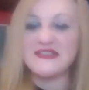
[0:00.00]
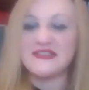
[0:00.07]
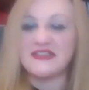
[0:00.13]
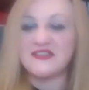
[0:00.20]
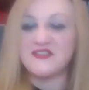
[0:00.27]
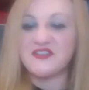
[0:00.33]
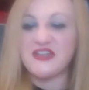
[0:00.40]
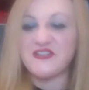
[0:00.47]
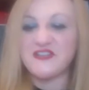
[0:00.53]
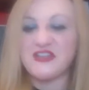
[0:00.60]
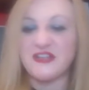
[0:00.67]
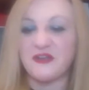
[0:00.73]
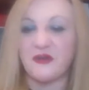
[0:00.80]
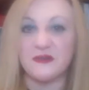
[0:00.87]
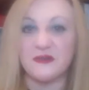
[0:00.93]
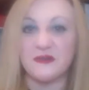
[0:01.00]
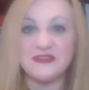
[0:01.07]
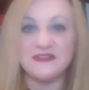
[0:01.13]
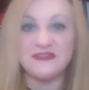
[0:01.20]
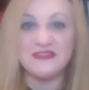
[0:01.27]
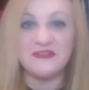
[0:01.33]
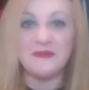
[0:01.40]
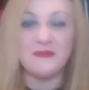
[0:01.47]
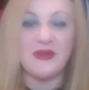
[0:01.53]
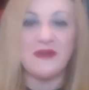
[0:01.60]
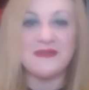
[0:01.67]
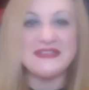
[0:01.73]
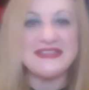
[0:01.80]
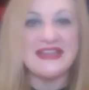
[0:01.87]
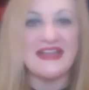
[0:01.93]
at JJ Golden. Why was that?